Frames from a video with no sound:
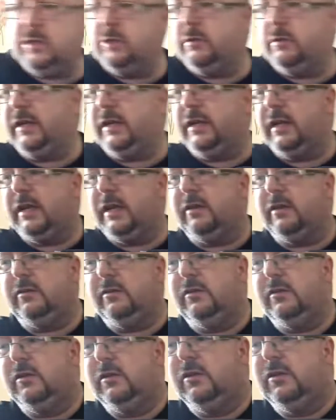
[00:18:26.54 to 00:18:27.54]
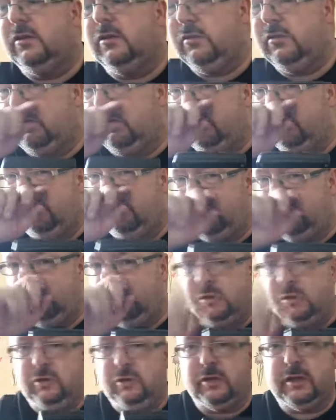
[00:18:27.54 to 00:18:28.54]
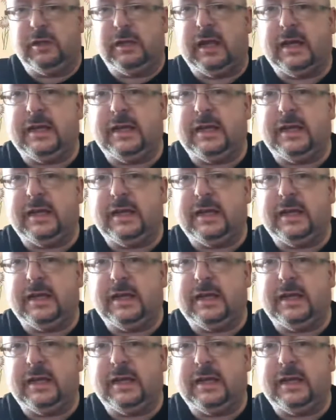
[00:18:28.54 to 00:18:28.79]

I do need to put another